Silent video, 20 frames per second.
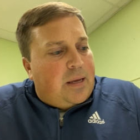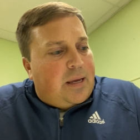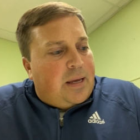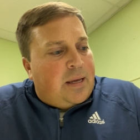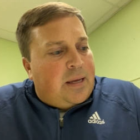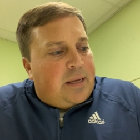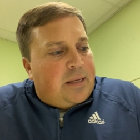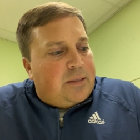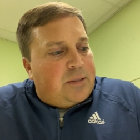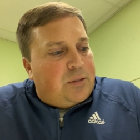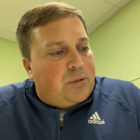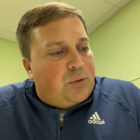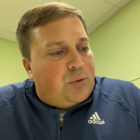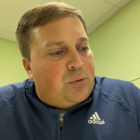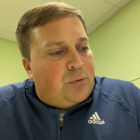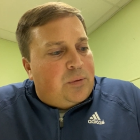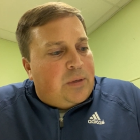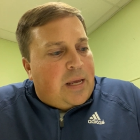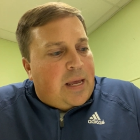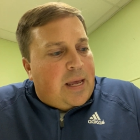as
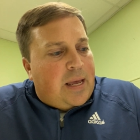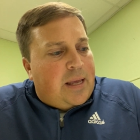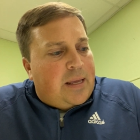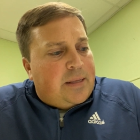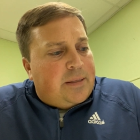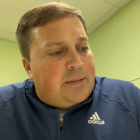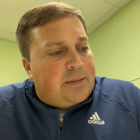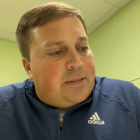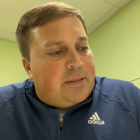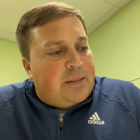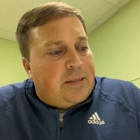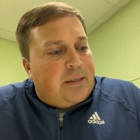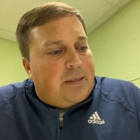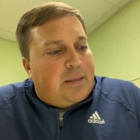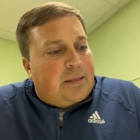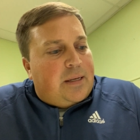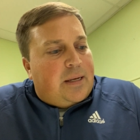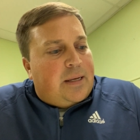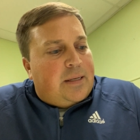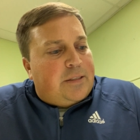soon as
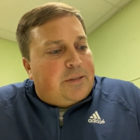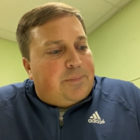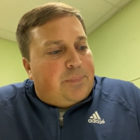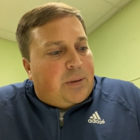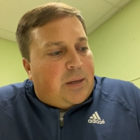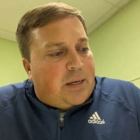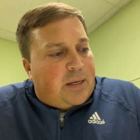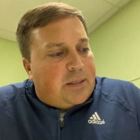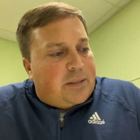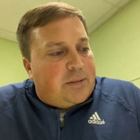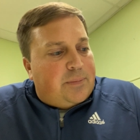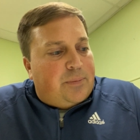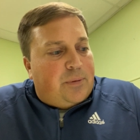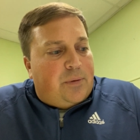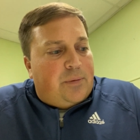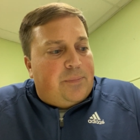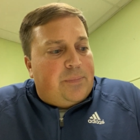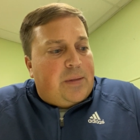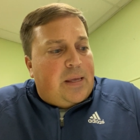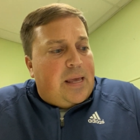as
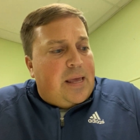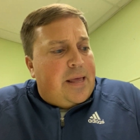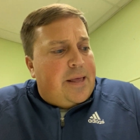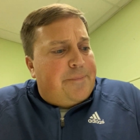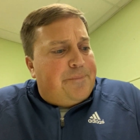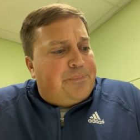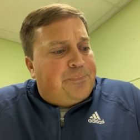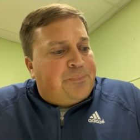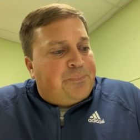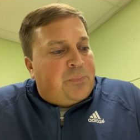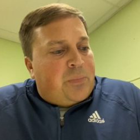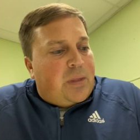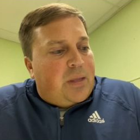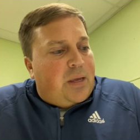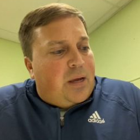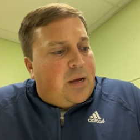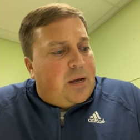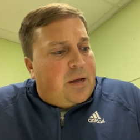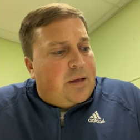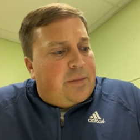possible. And
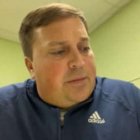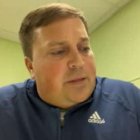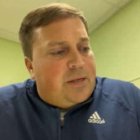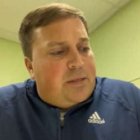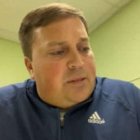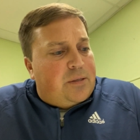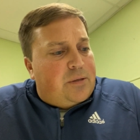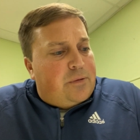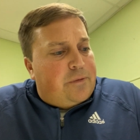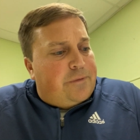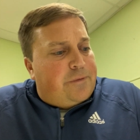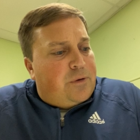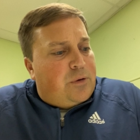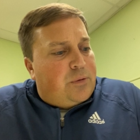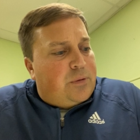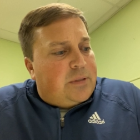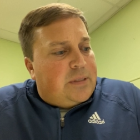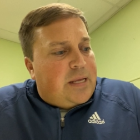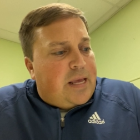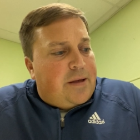uh, these two
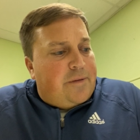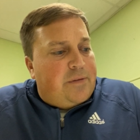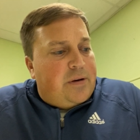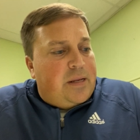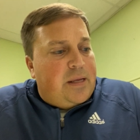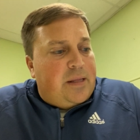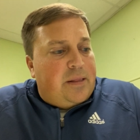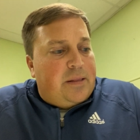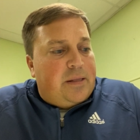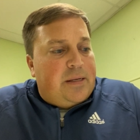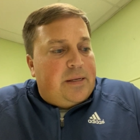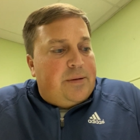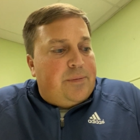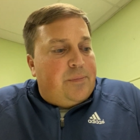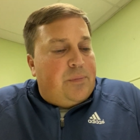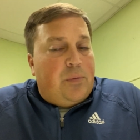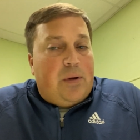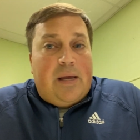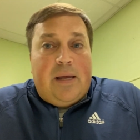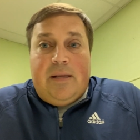folks evidently
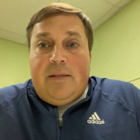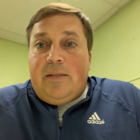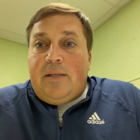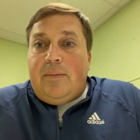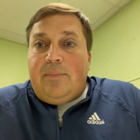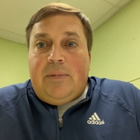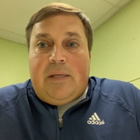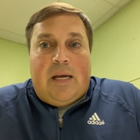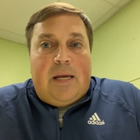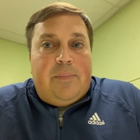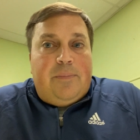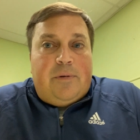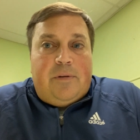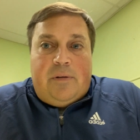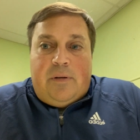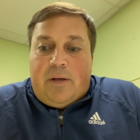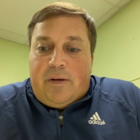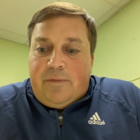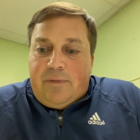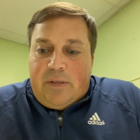had some type
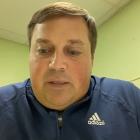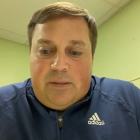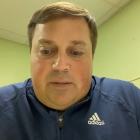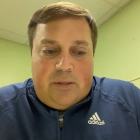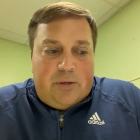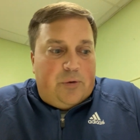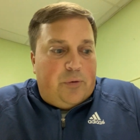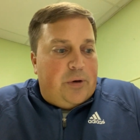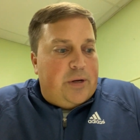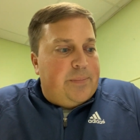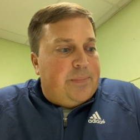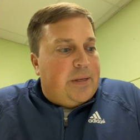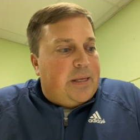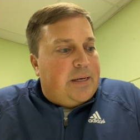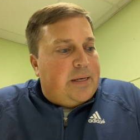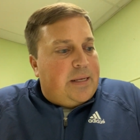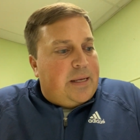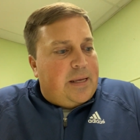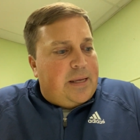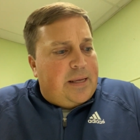of, of
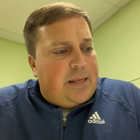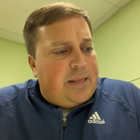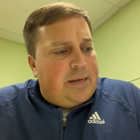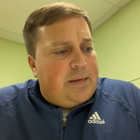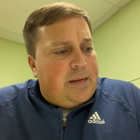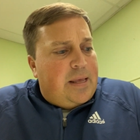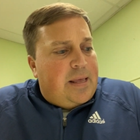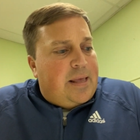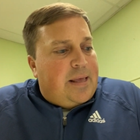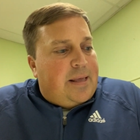disagreement. And